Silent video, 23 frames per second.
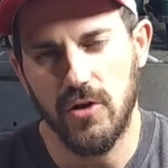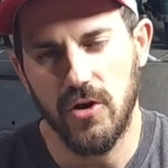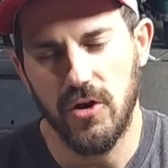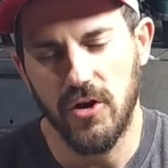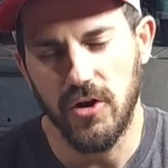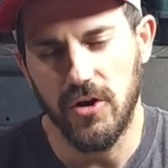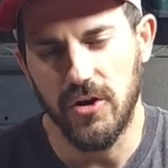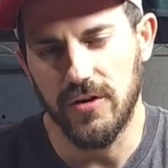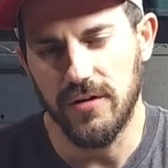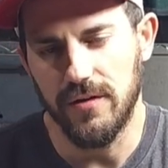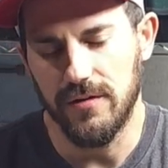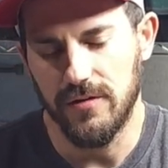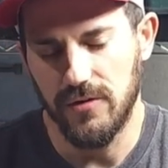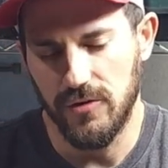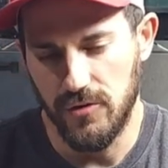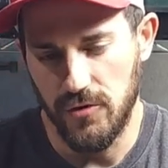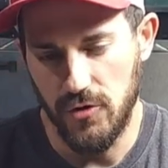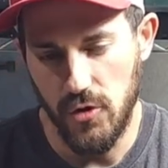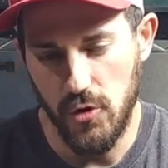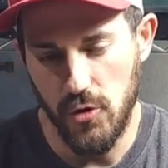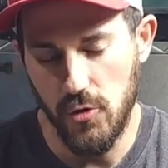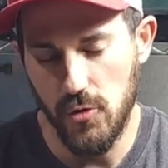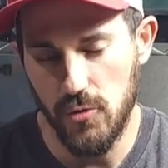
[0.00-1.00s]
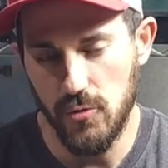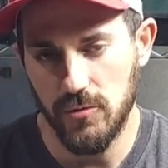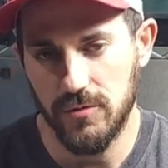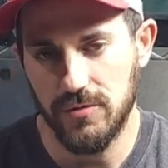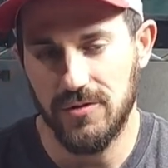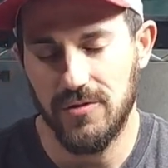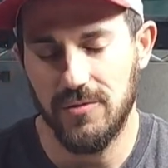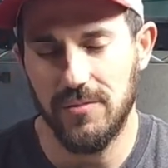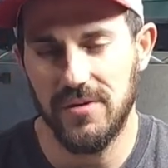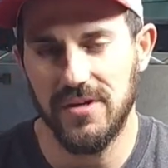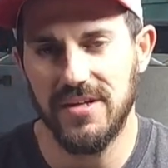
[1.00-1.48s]
are new
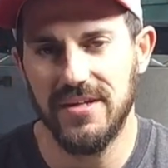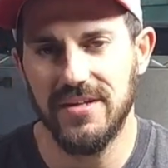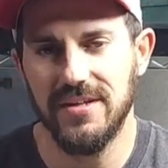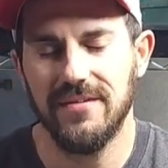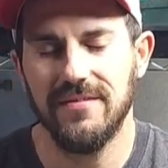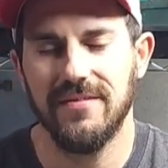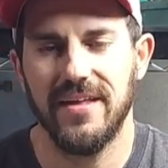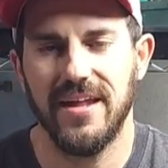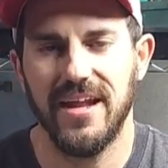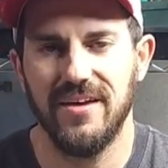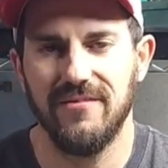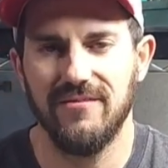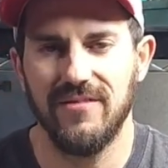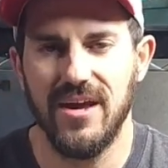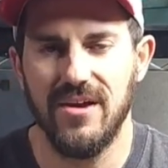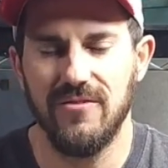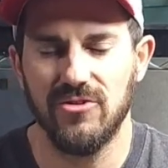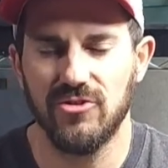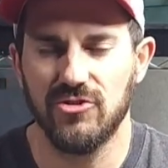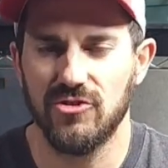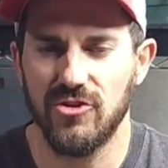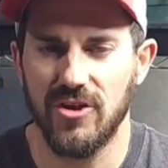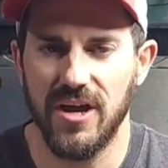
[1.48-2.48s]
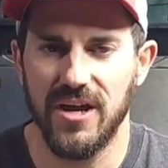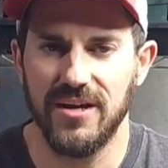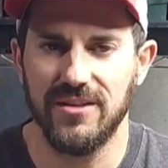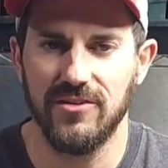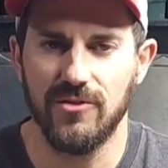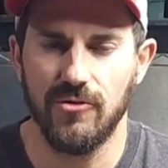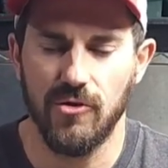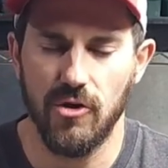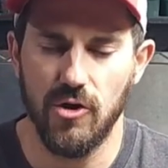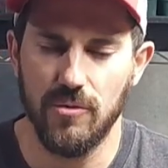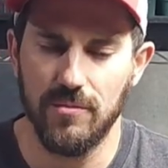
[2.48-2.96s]
to me that I've never tried
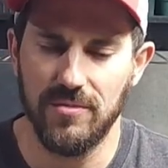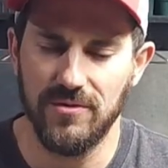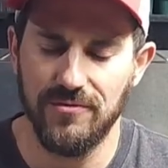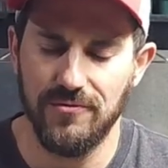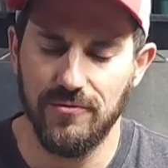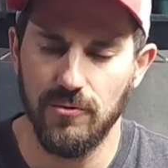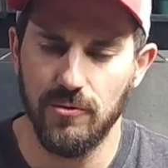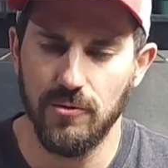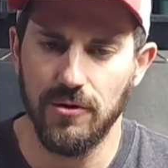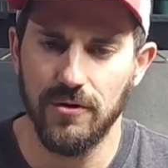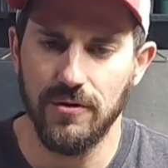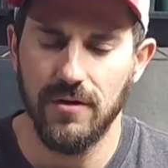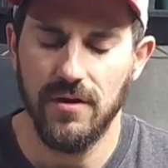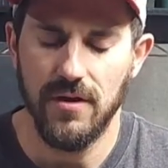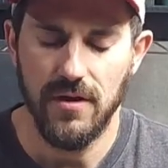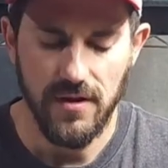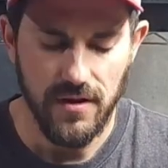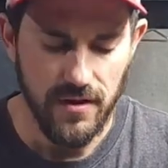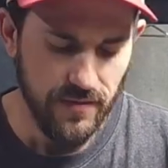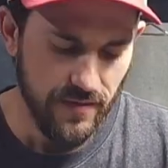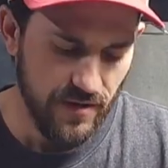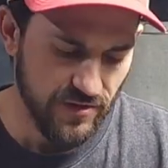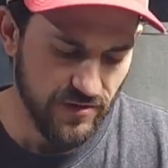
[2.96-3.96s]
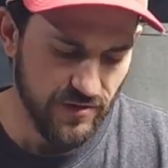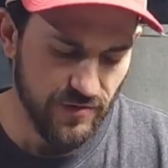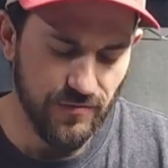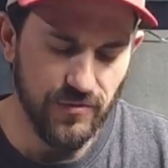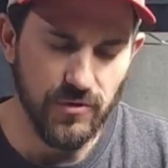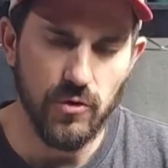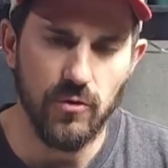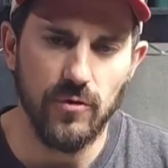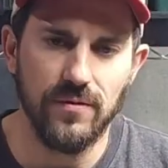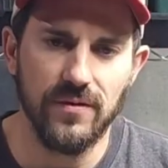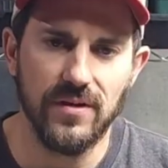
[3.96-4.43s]
to grow before. There's a
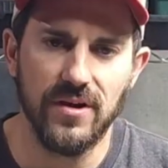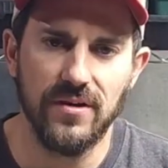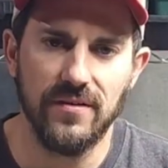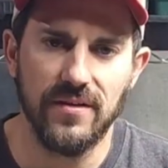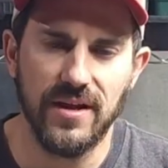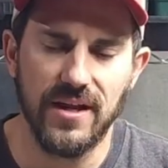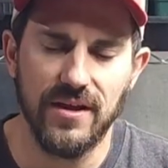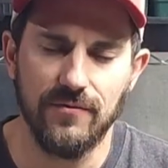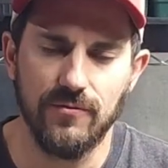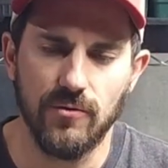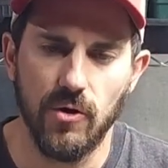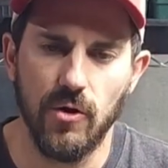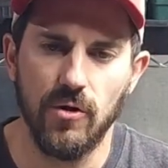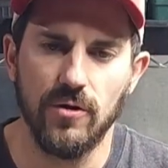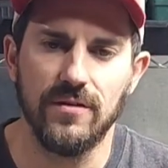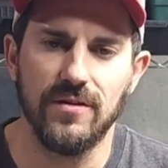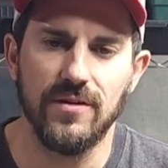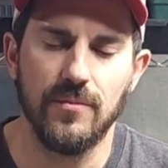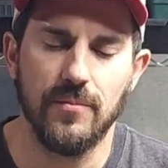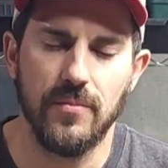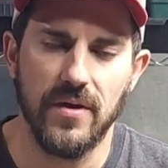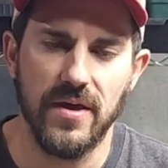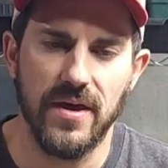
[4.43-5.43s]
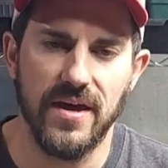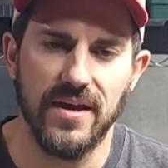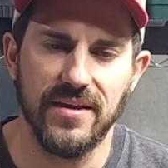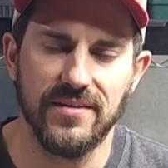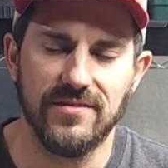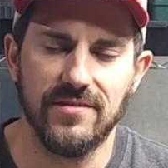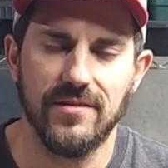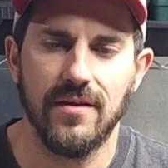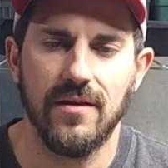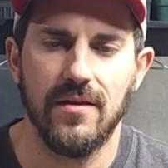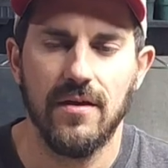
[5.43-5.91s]
few in there that I've grown in the
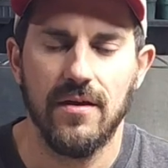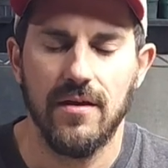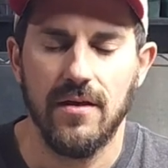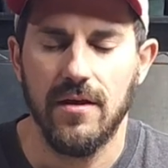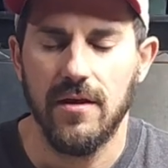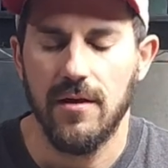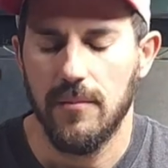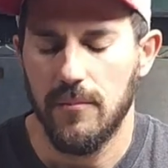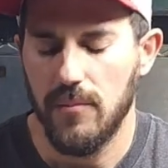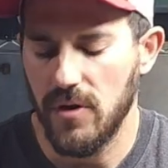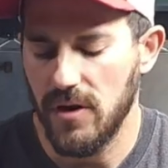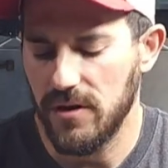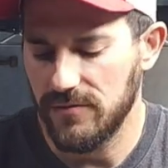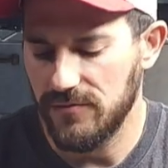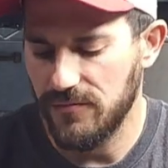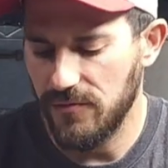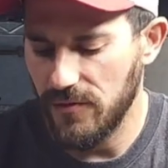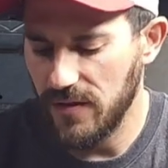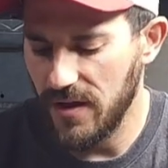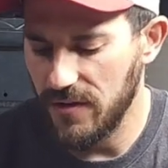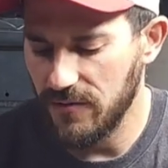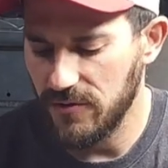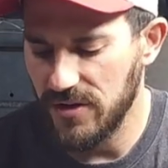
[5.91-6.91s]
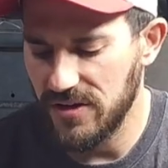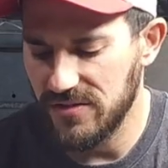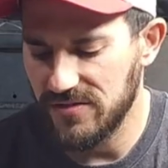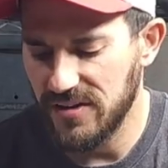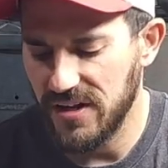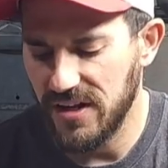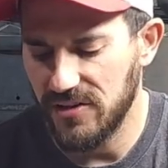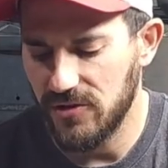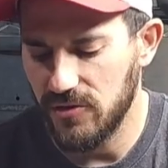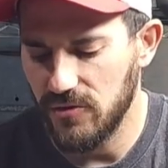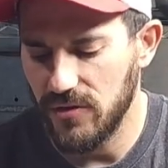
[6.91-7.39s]
past, but for that
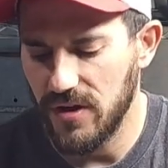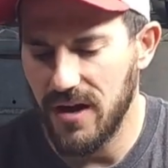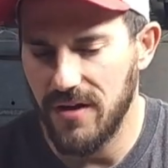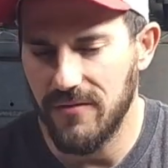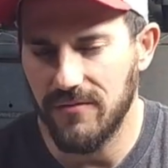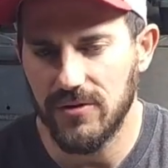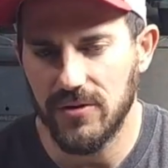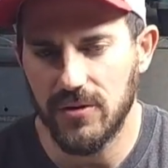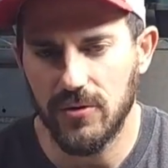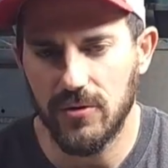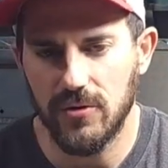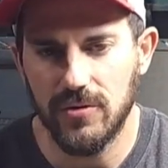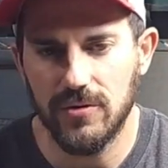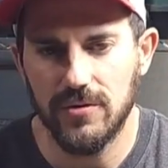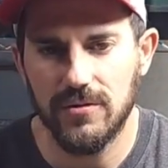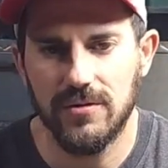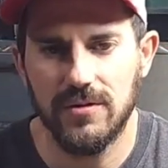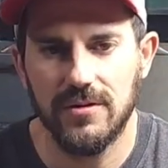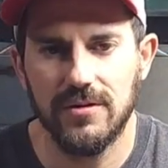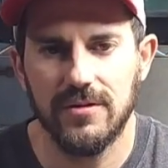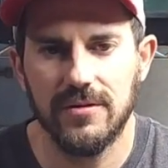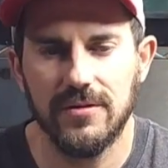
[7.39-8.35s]
reason, I do have a little